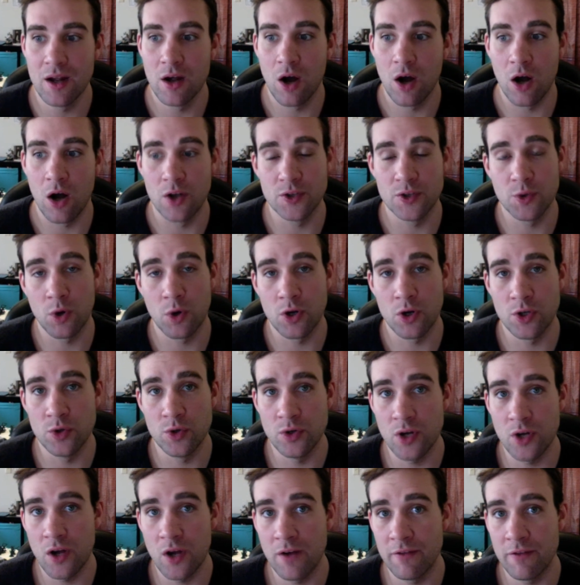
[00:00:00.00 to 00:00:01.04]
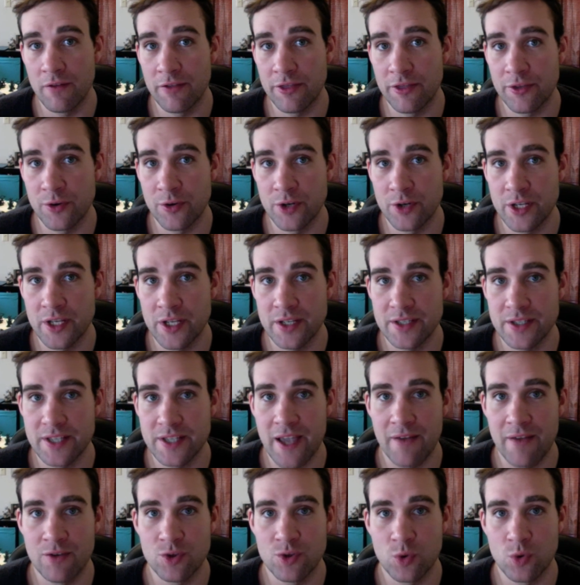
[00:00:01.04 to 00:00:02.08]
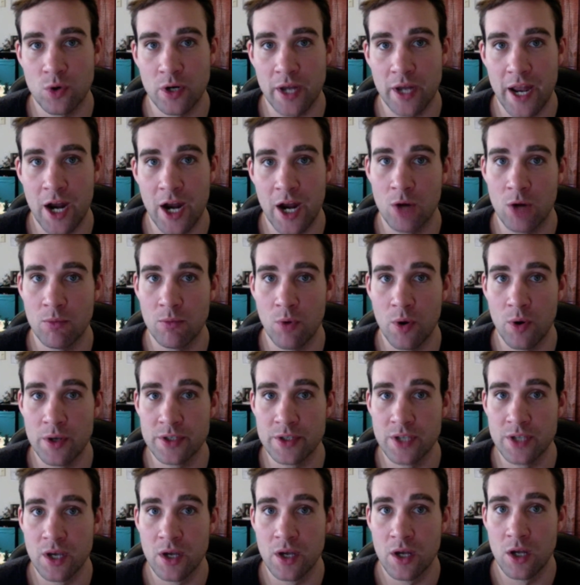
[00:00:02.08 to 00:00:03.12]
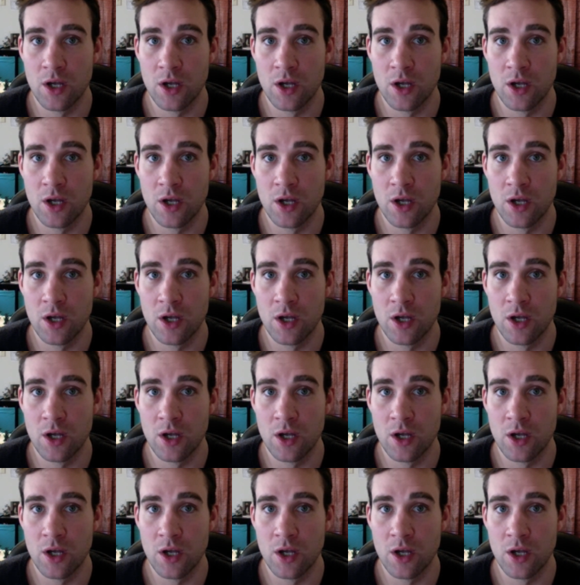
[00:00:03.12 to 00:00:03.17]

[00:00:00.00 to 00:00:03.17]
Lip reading: onto our unit of 30 Savage Orc Arrow Boys.